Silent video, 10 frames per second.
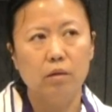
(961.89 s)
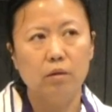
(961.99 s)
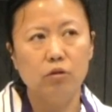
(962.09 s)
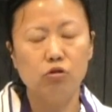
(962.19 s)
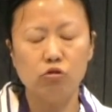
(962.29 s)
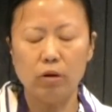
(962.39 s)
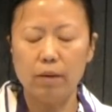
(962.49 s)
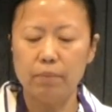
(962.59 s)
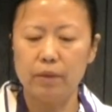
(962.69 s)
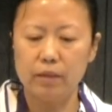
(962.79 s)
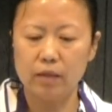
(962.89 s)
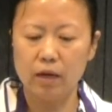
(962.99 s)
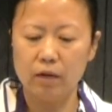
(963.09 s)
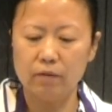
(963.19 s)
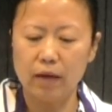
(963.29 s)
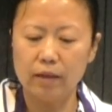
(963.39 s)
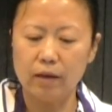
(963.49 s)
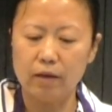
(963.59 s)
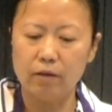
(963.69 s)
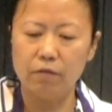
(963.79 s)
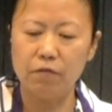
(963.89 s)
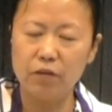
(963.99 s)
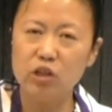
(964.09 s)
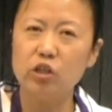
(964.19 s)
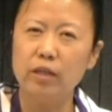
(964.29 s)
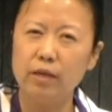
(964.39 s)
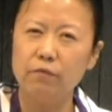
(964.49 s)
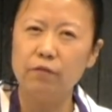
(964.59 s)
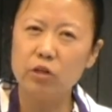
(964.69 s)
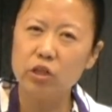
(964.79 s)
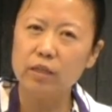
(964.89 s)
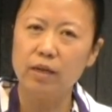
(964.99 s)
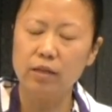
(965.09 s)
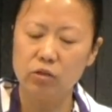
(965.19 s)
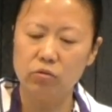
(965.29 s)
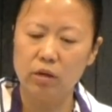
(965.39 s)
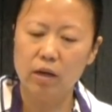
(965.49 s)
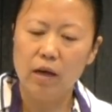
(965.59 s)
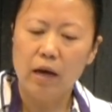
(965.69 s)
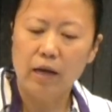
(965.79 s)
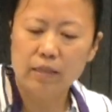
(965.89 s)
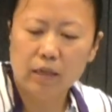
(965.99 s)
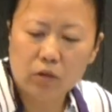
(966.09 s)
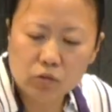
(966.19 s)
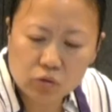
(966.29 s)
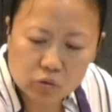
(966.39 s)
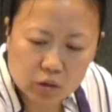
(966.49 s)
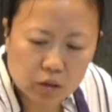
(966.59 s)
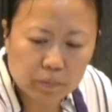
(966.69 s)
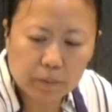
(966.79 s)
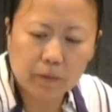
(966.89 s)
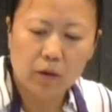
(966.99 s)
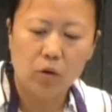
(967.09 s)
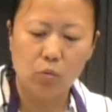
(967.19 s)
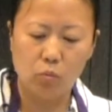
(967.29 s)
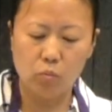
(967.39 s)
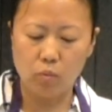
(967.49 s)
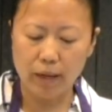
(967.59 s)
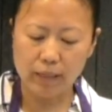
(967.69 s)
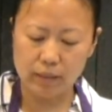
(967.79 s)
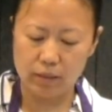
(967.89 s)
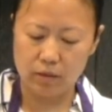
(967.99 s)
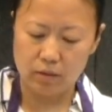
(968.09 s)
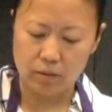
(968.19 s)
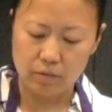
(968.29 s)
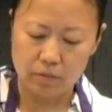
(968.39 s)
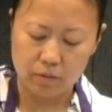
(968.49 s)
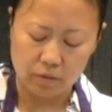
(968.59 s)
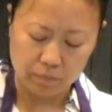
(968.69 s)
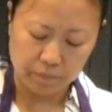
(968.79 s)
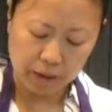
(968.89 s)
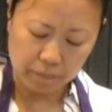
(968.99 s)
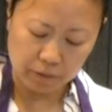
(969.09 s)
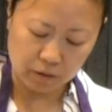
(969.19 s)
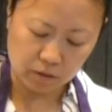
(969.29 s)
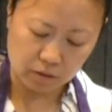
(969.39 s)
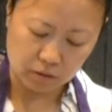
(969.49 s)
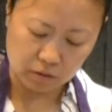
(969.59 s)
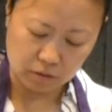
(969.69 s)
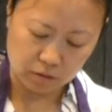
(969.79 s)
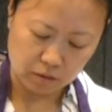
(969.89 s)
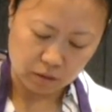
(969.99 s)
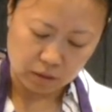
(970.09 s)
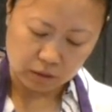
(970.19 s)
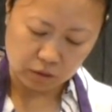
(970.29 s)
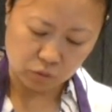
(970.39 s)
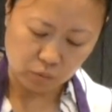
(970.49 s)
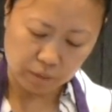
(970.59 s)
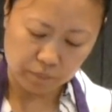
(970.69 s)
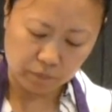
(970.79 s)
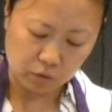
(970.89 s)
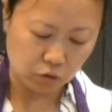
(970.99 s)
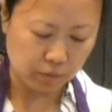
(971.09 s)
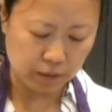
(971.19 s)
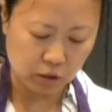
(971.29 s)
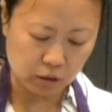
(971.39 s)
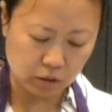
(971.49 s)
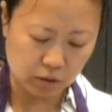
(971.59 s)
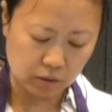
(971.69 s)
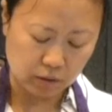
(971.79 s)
shrimp is kind of got that fishy taste to it, I tend to use a little bit white pepper, just 1-2 pinches.